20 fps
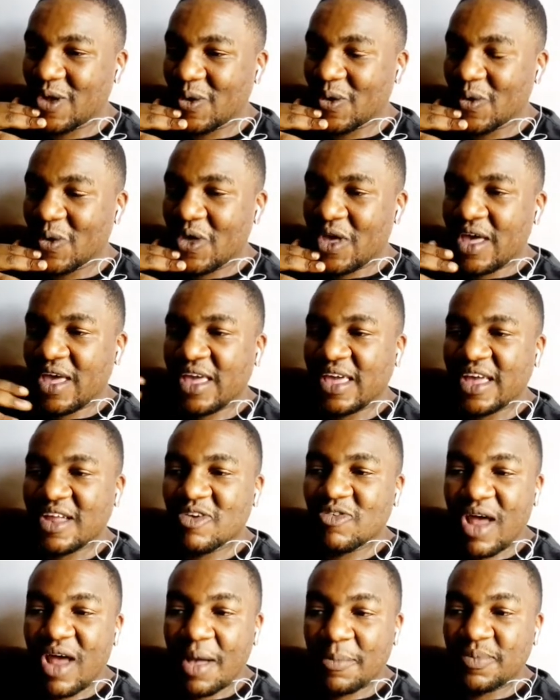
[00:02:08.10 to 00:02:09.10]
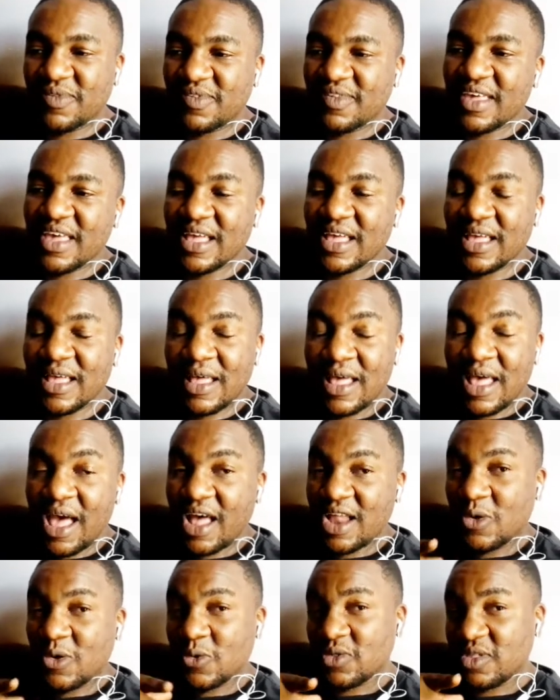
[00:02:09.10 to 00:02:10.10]
know. He can rap, sing,
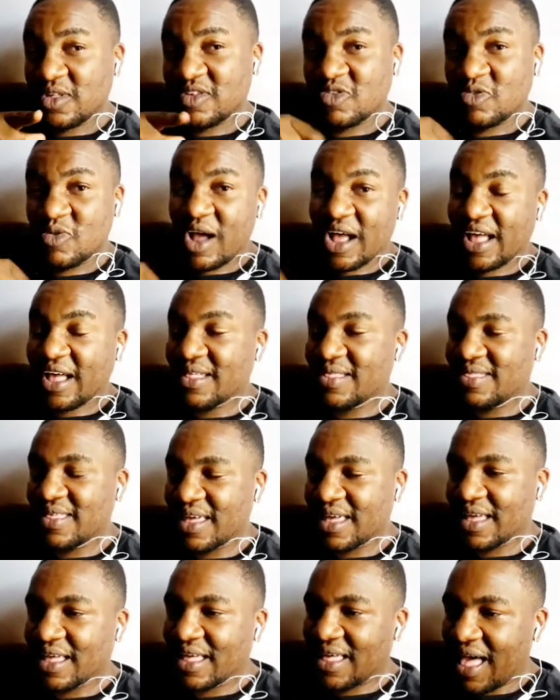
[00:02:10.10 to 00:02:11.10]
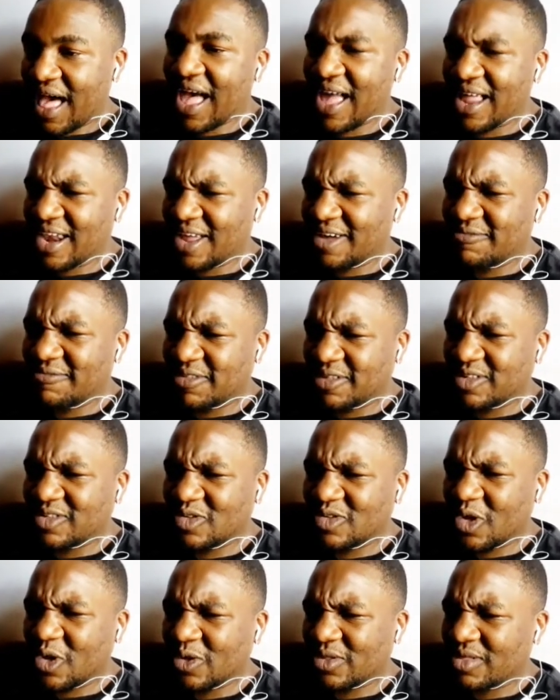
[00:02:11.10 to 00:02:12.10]
and do this raga thing. I love this
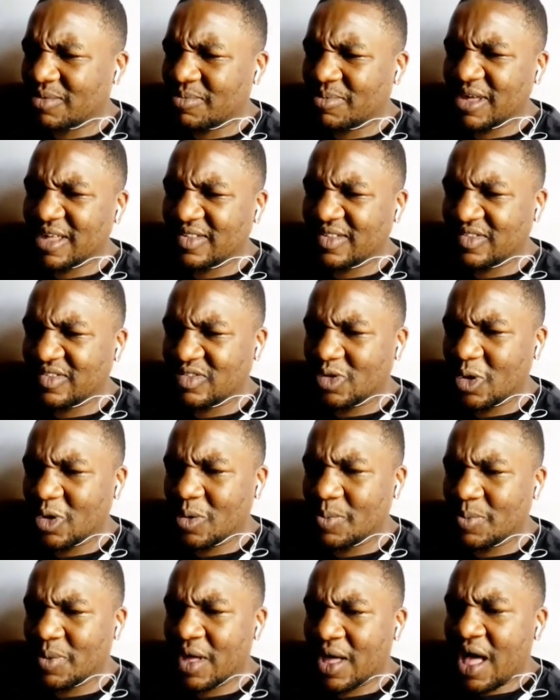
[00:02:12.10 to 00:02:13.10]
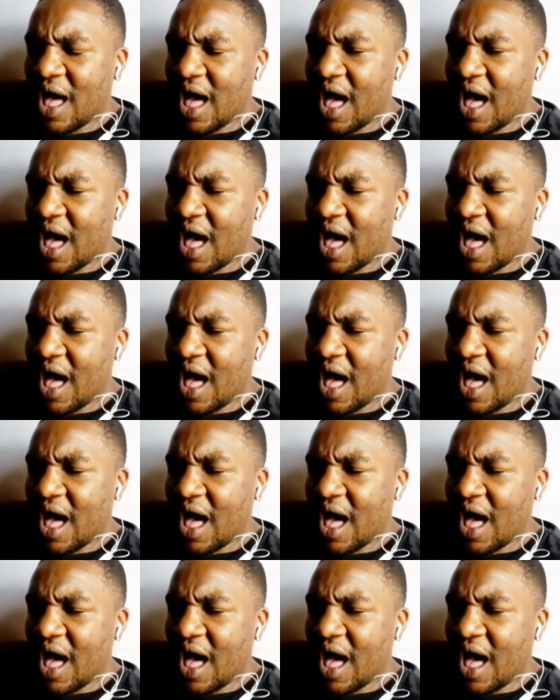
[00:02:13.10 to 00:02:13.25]
song, the bass is dope.